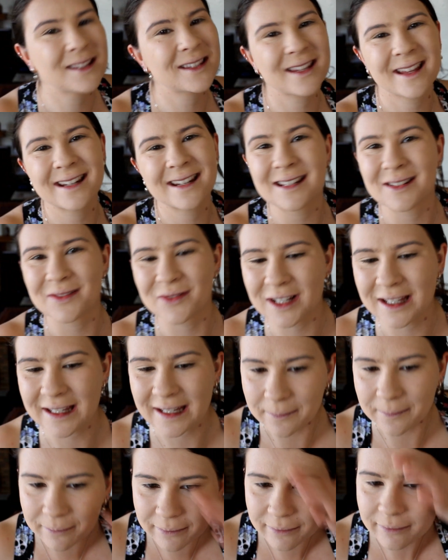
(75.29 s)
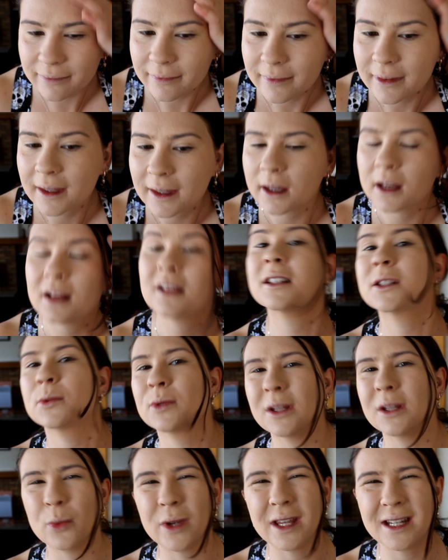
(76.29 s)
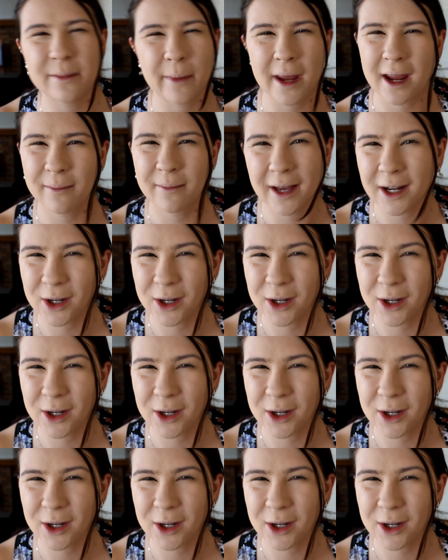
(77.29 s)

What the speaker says: so that didn't really, it looks really weird to me.